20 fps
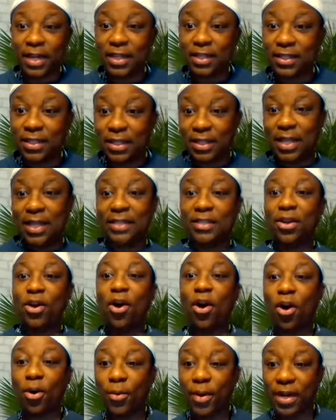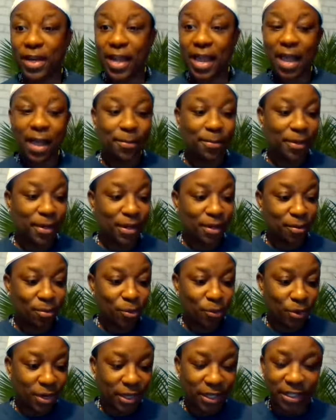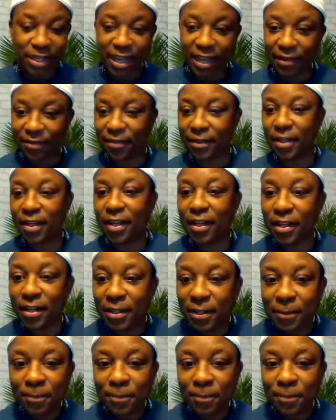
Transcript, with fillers: I see that's already happening. Good morning, David.